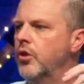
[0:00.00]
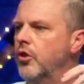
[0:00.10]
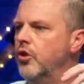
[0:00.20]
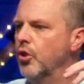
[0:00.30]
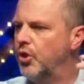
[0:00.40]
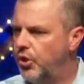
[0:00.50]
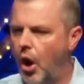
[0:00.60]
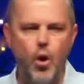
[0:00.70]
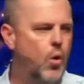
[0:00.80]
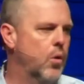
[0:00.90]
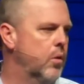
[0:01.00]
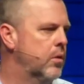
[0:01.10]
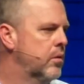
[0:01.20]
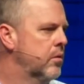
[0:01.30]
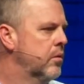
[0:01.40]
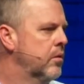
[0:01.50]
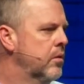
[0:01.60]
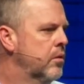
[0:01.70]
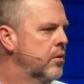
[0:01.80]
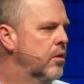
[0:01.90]
your soul
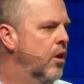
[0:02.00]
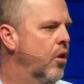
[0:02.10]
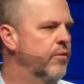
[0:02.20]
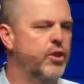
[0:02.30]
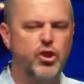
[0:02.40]
over